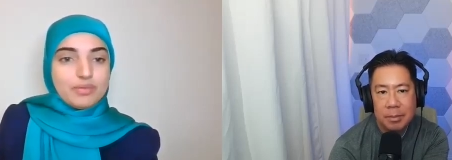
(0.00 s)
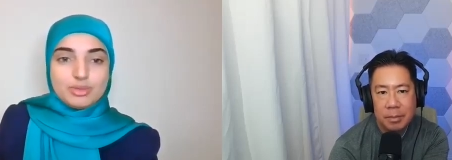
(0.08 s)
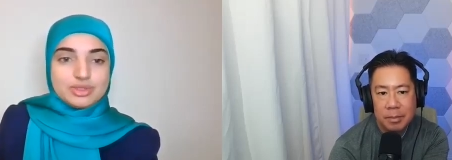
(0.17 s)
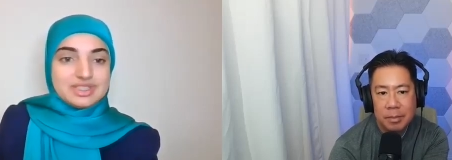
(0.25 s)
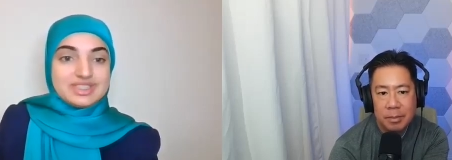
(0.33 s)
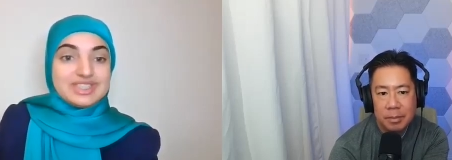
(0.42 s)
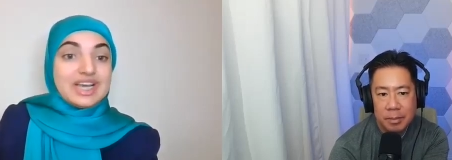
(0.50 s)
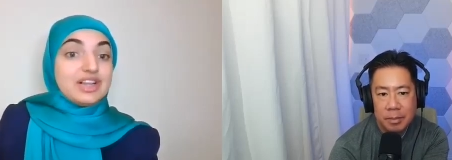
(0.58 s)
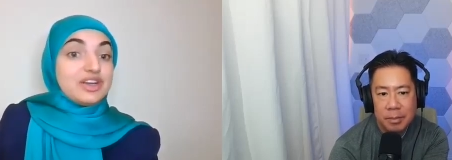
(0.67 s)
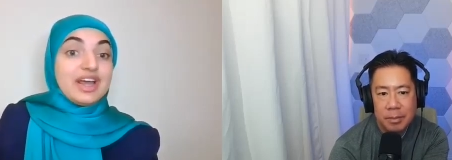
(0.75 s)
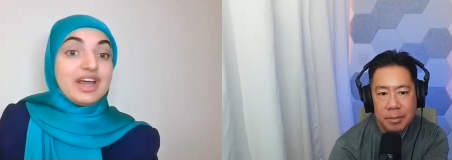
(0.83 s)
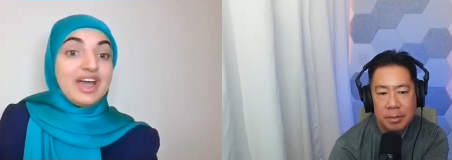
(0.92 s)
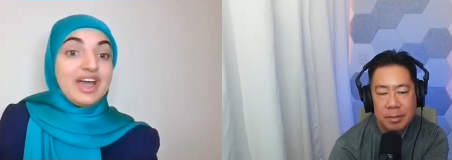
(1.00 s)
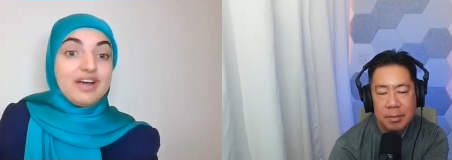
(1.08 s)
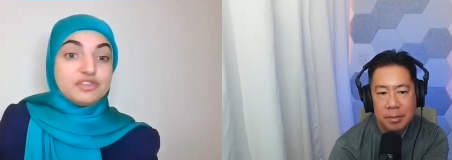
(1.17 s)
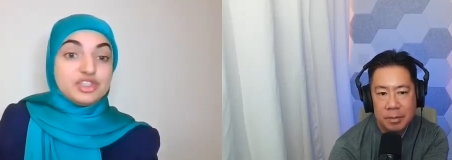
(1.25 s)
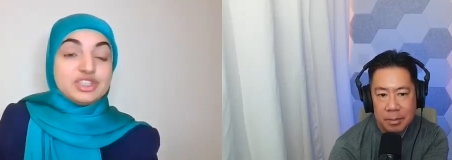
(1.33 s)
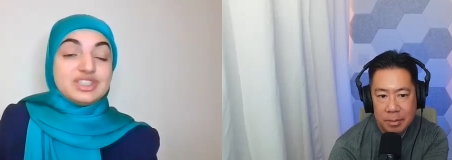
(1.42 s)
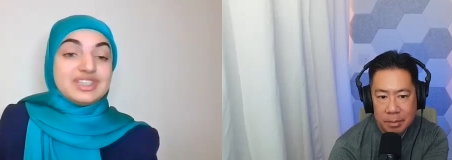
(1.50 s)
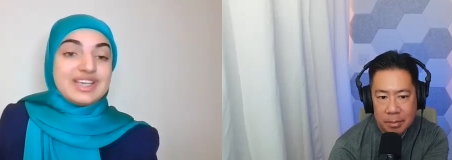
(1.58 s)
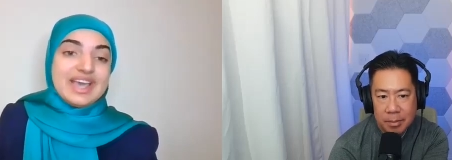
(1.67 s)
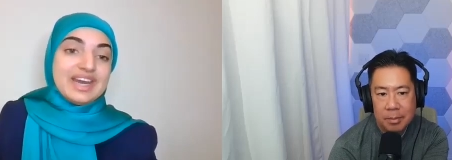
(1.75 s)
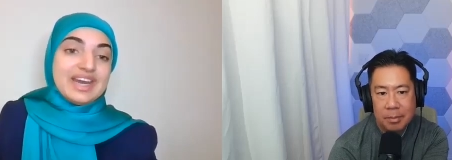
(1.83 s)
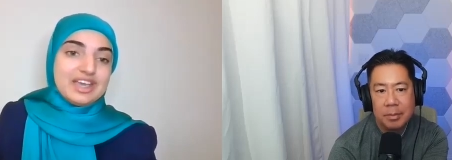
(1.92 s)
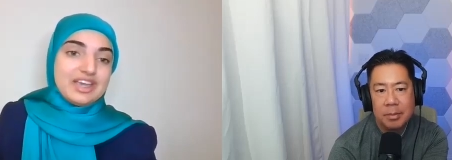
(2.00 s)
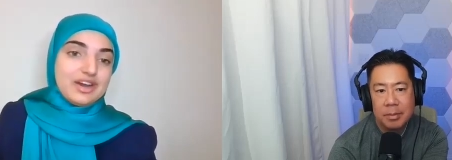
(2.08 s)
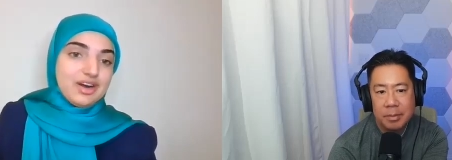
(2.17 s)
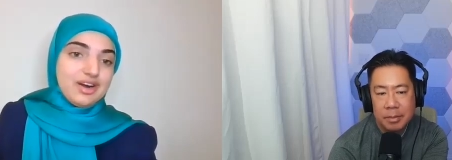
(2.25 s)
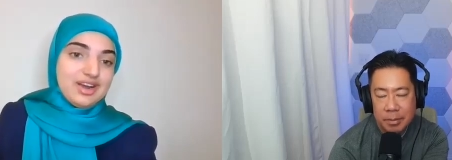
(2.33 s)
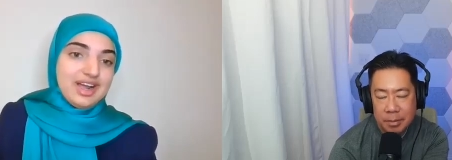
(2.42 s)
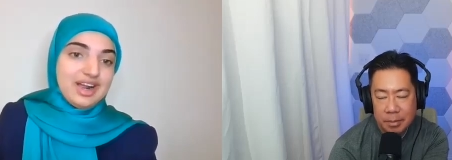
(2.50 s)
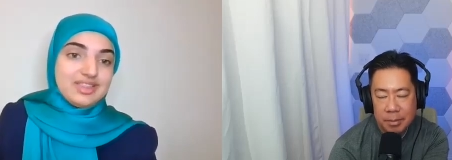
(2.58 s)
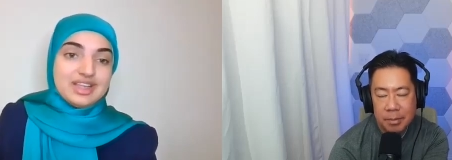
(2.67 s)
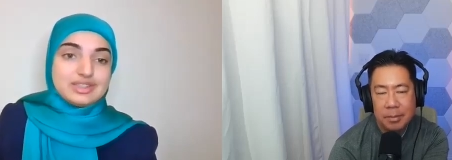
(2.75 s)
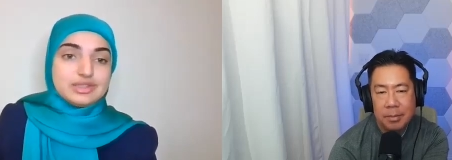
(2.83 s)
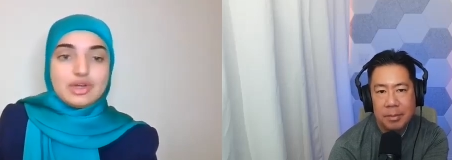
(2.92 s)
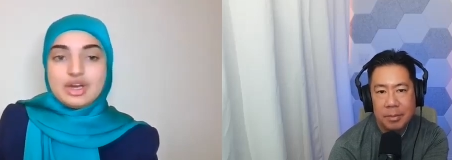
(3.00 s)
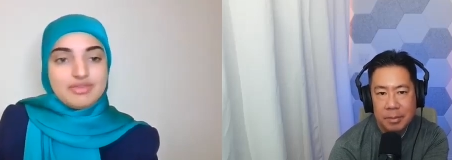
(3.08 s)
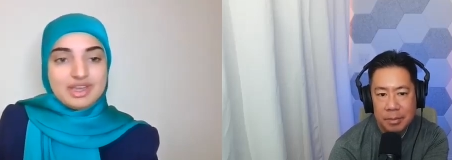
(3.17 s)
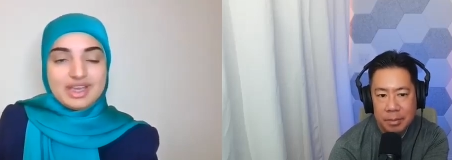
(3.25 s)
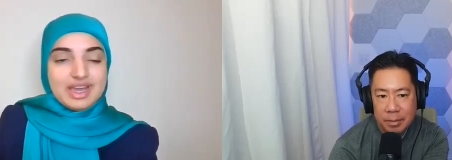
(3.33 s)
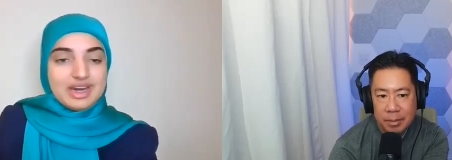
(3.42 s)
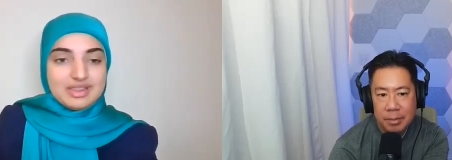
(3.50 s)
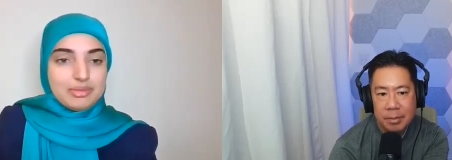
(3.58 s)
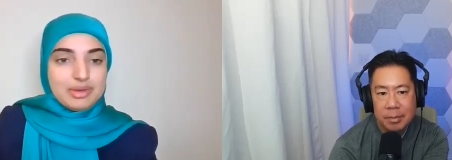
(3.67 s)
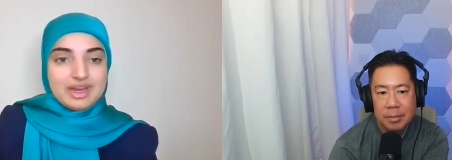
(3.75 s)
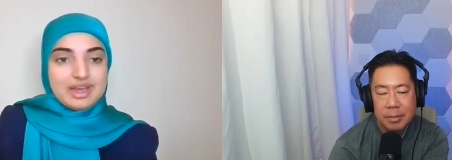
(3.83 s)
Speaker 1: almost a salary and a half just getting here. Mm. And that's not even getting the